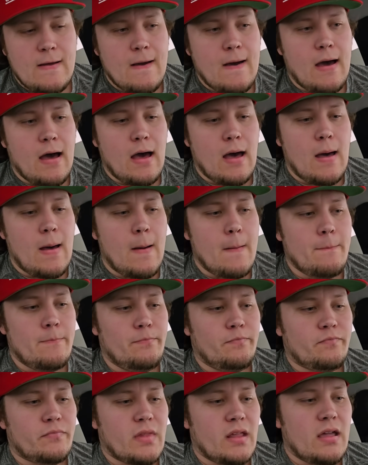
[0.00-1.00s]

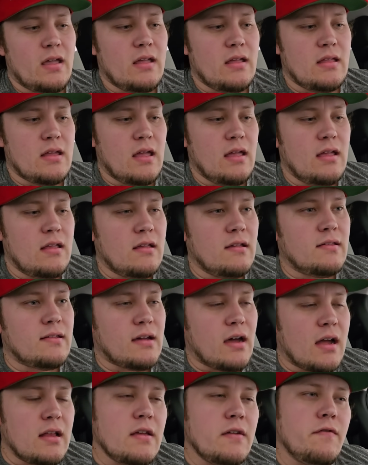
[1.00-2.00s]
It is
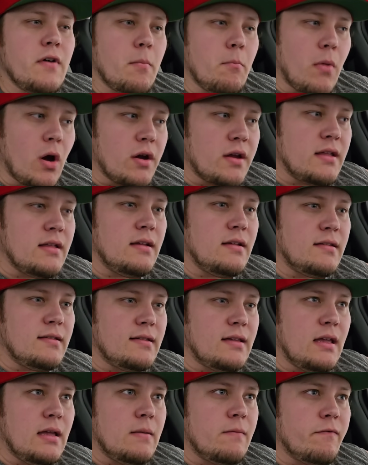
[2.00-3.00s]
kind of a marketing
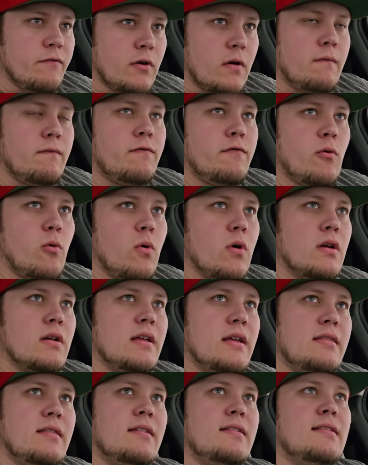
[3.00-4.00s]
scheme from Ford
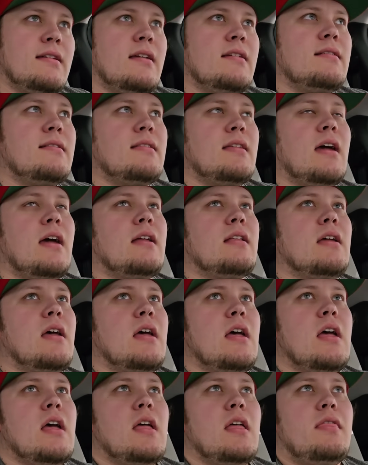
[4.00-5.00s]
in the sense that
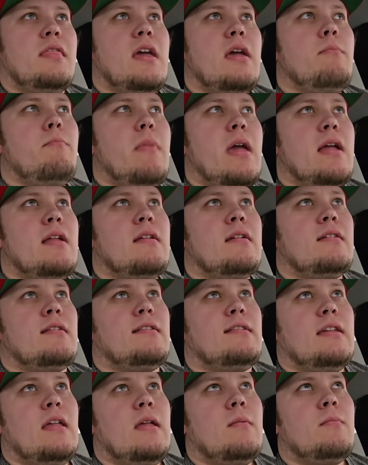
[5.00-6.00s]
they made it
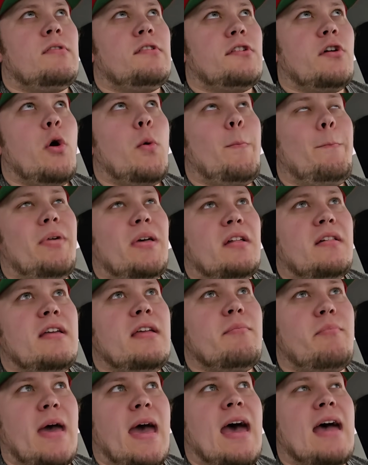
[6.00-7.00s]
seem so Billy
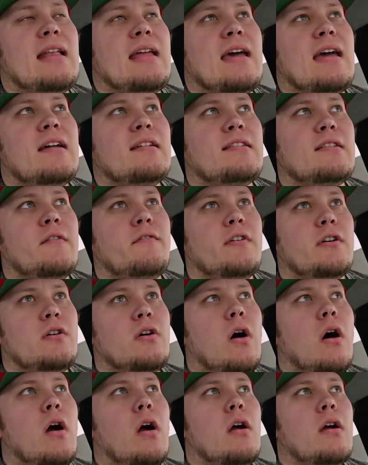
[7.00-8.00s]
Badass of a
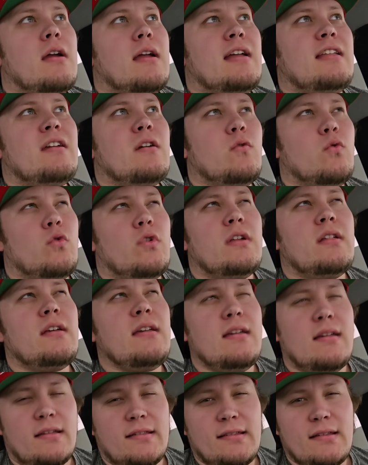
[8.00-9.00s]
car, and it
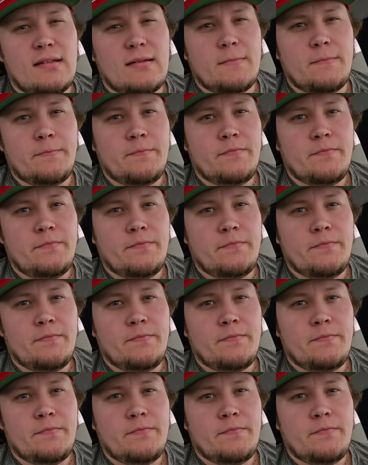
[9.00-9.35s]
really isn't.